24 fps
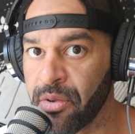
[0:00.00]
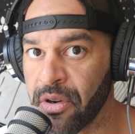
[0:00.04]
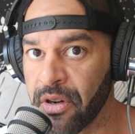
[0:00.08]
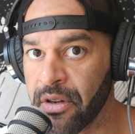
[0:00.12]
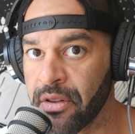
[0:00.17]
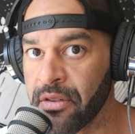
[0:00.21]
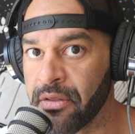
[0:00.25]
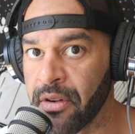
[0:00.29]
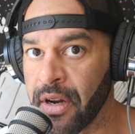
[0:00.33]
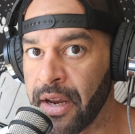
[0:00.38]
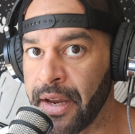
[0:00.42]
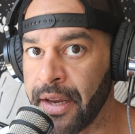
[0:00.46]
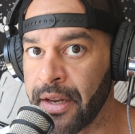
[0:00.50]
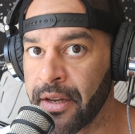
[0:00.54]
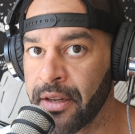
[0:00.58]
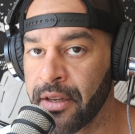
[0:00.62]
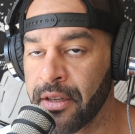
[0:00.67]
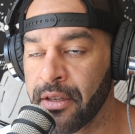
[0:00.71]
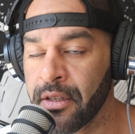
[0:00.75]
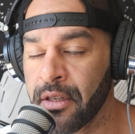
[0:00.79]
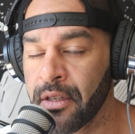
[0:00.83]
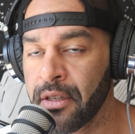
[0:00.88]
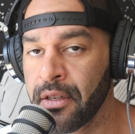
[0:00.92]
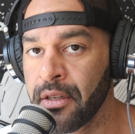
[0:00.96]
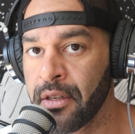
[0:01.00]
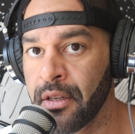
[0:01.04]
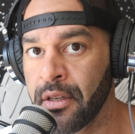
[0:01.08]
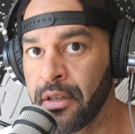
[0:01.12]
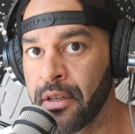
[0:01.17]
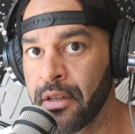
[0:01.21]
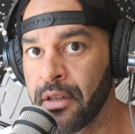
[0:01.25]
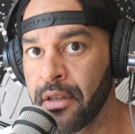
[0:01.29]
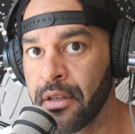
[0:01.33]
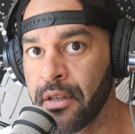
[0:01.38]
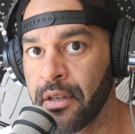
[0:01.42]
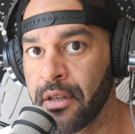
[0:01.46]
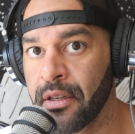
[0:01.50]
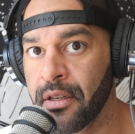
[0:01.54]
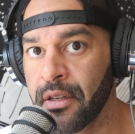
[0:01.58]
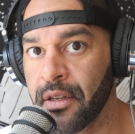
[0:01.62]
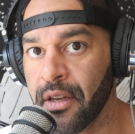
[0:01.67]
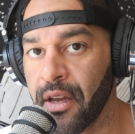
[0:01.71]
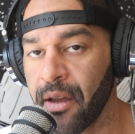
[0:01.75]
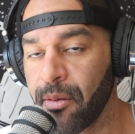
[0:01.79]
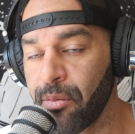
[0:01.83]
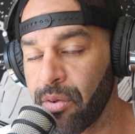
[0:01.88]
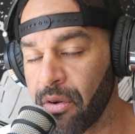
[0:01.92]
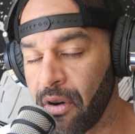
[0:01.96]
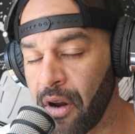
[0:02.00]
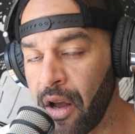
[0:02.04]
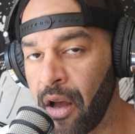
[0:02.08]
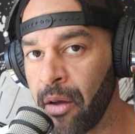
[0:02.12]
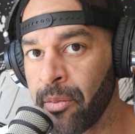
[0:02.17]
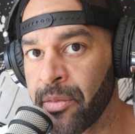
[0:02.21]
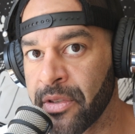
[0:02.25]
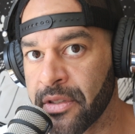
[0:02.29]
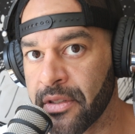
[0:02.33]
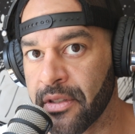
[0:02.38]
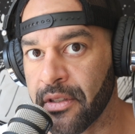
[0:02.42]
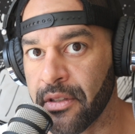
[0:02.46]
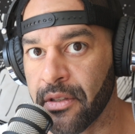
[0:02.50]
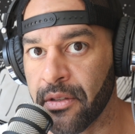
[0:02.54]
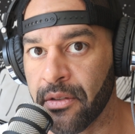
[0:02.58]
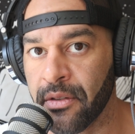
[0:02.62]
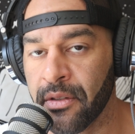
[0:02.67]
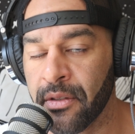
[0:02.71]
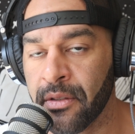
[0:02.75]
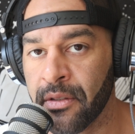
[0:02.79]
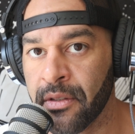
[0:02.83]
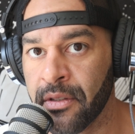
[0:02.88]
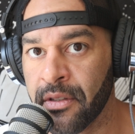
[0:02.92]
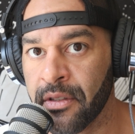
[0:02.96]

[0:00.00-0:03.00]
birthright. I promise you.